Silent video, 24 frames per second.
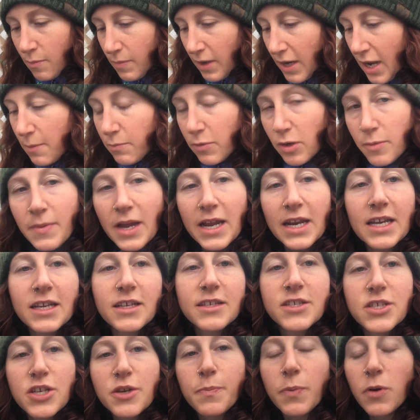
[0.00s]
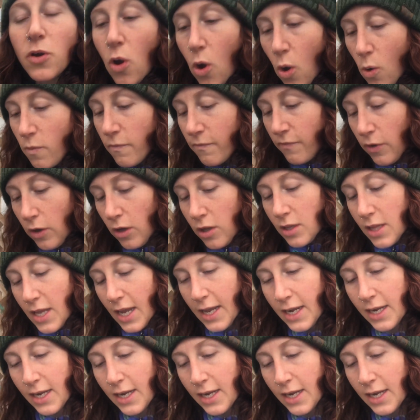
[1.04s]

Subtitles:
but I'm remaining super hopeful,